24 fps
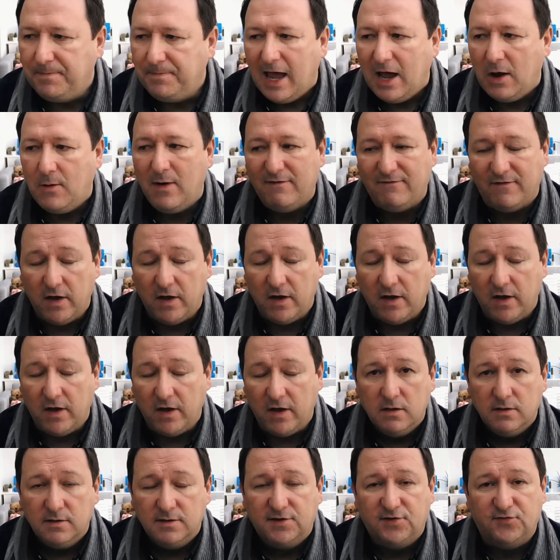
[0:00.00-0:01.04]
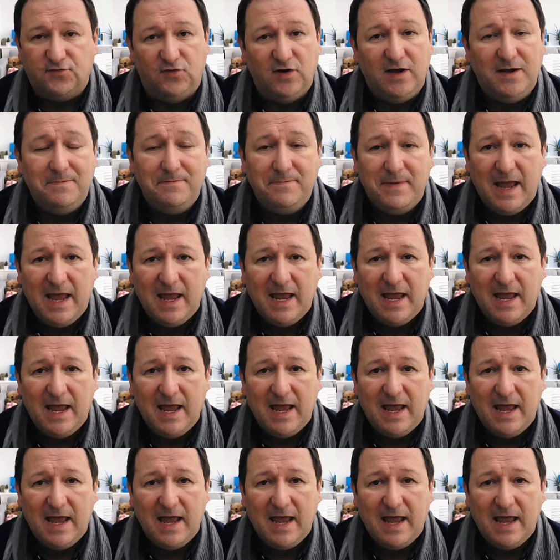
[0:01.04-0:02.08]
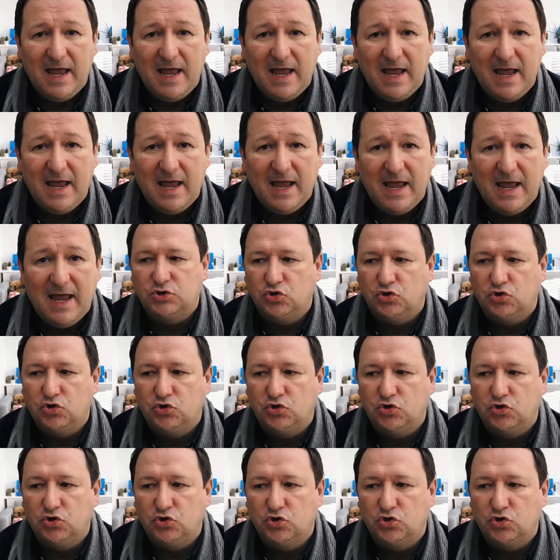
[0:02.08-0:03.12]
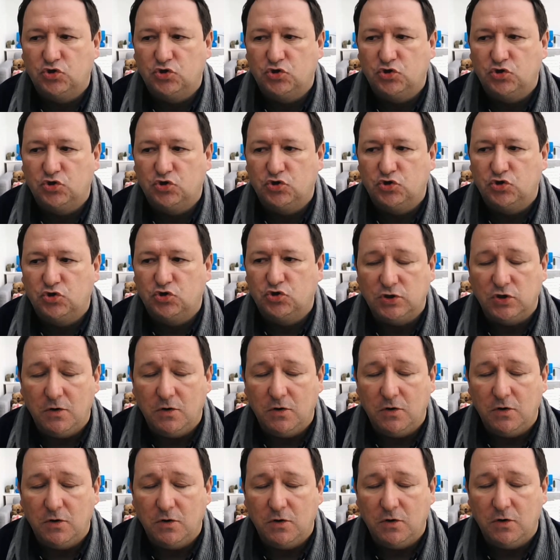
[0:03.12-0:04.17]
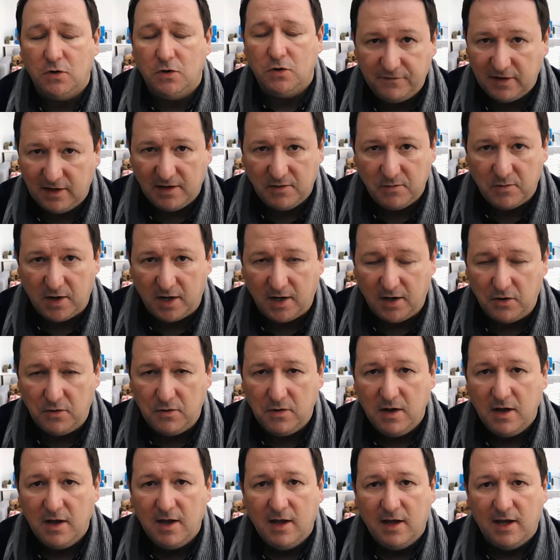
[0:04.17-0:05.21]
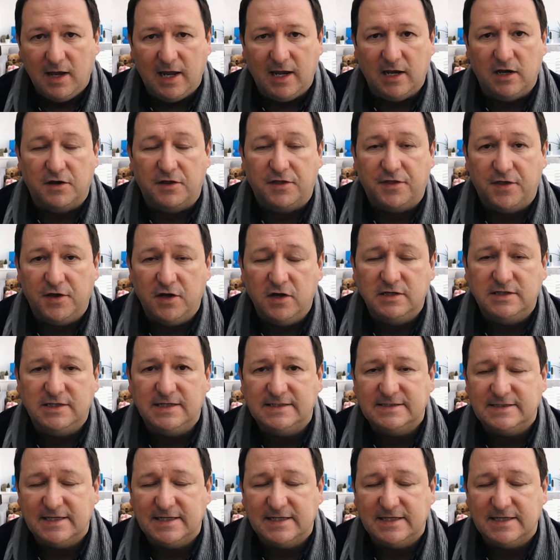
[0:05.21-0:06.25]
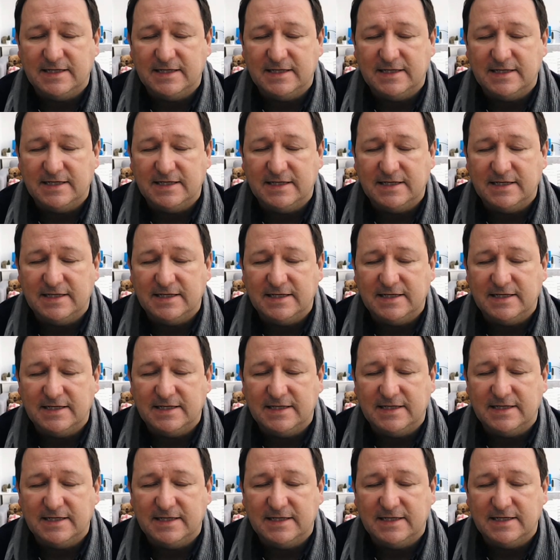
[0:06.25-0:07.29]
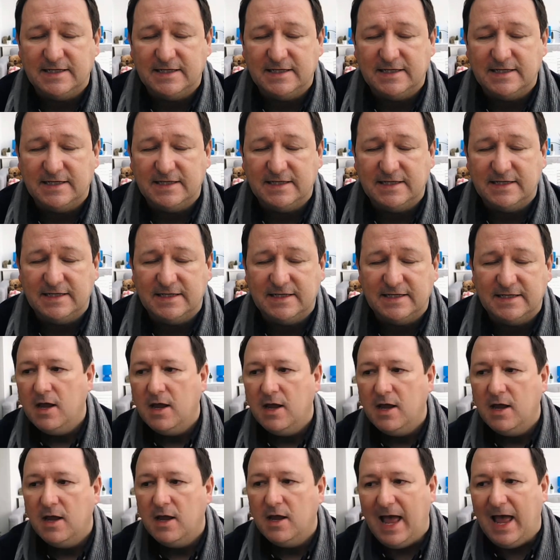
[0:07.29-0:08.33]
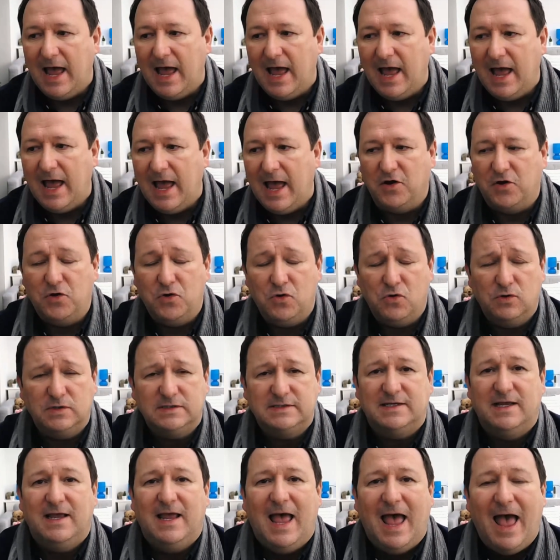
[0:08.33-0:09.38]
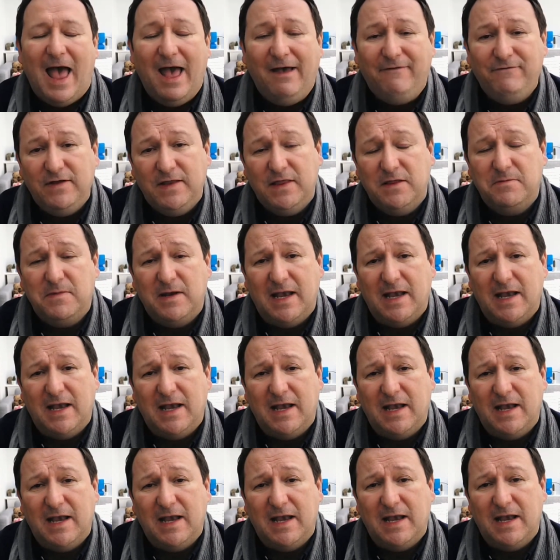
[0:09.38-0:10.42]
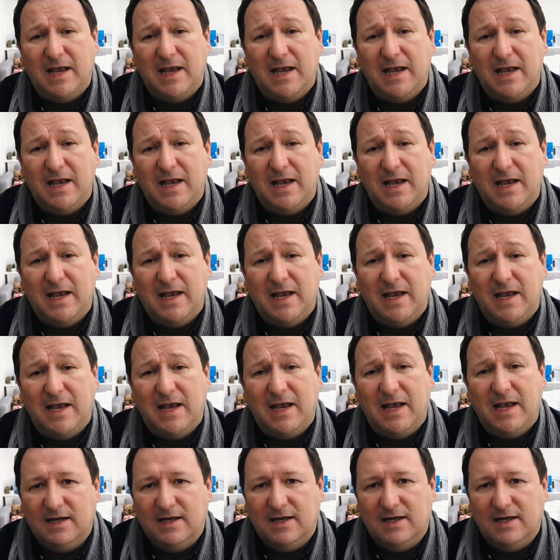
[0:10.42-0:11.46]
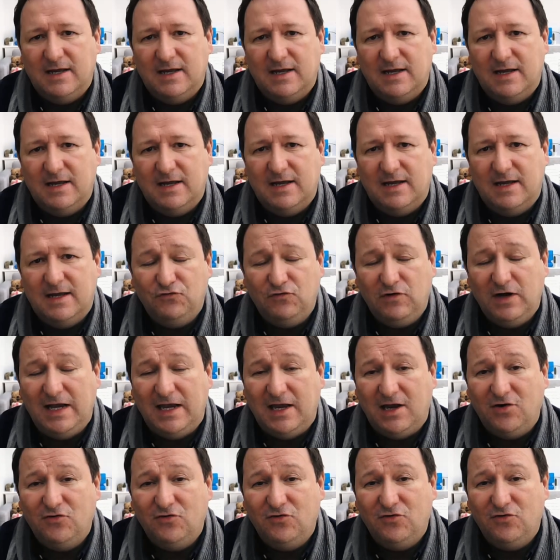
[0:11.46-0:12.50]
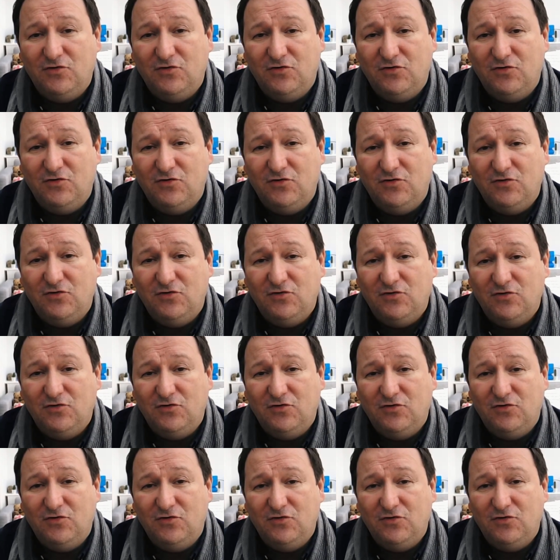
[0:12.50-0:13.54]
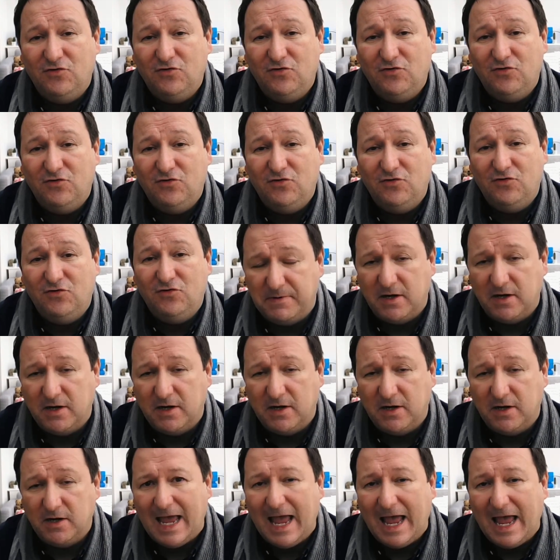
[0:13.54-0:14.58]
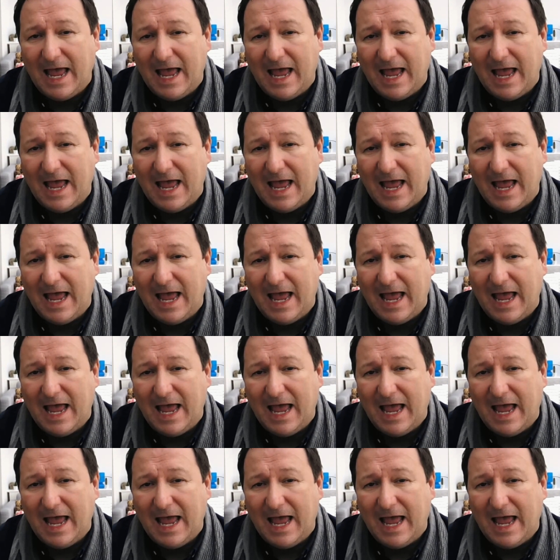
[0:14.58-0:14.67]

However, 3 bare root strawberry plants will do perfectly well in a 30 centimetre hanging basket. And of course, having them in a hanging basket is a really great way of growing strawberries because